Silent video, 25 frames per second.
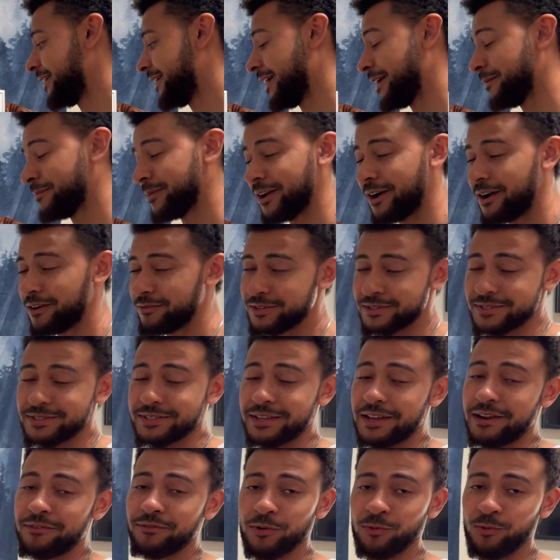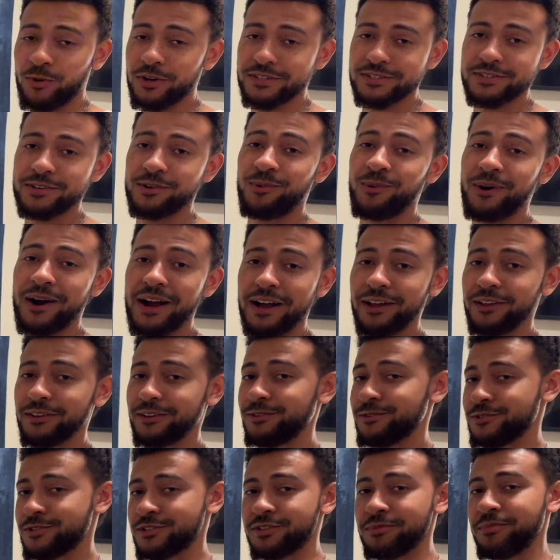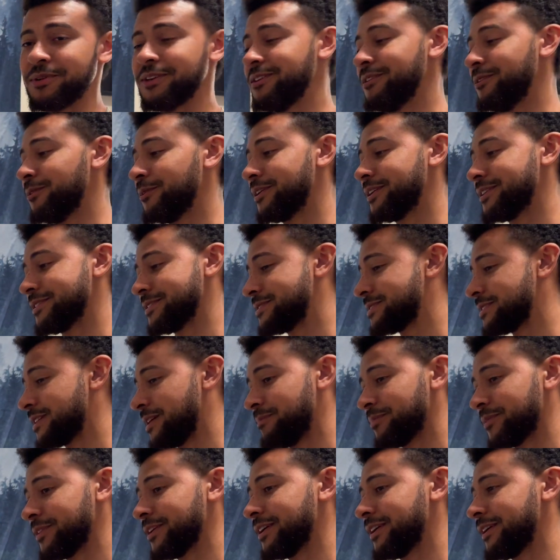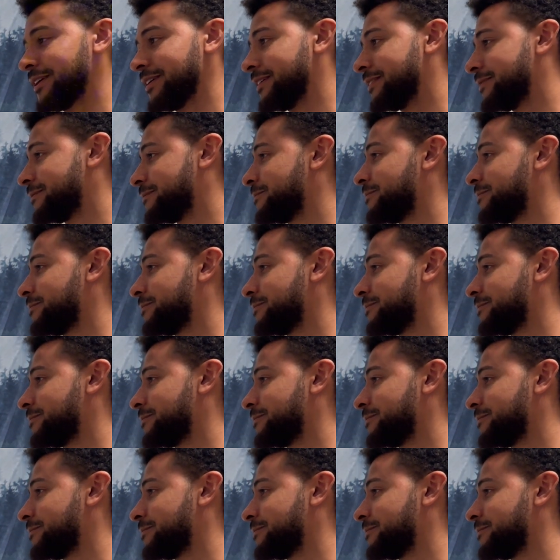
mean, obviously every once in a while you should be doing something